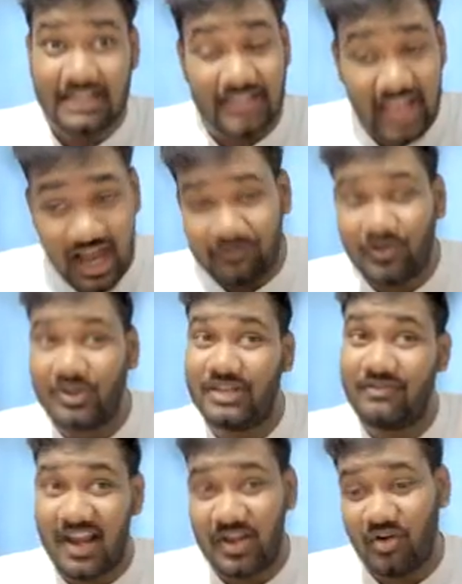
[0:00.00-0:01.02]
Therefore, the
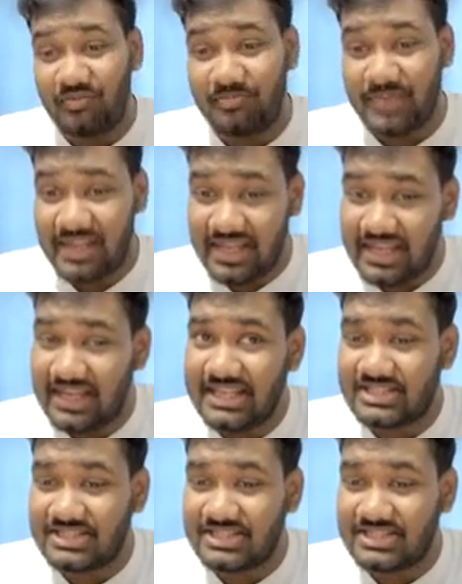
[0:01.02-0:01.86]
value of PED